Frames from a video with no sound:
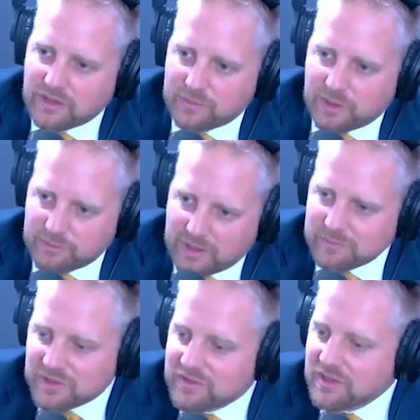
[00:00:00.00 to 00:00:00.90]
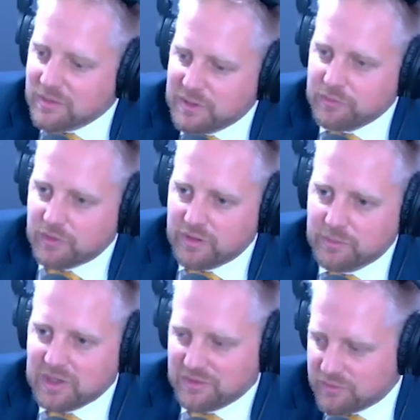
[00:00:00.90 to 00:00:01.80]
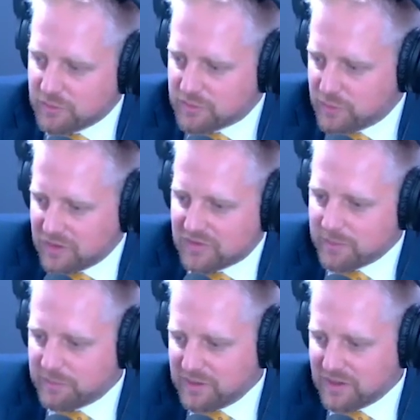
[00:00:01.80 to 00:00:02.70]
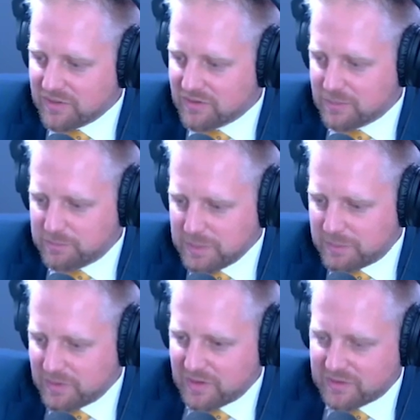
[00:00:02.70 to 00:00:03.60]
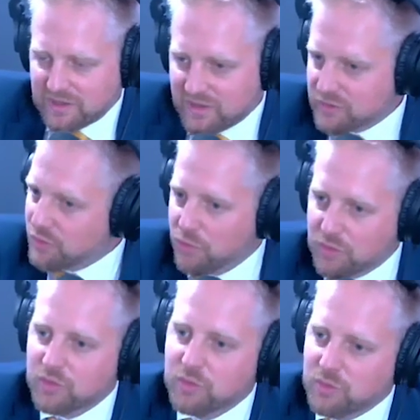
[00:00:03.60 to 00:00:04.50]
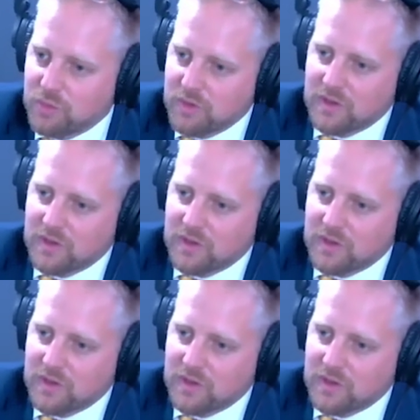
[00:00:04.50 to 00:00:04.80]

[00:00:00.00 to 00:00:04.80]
But I'm just a little bit worried because what is happening is that people had no clue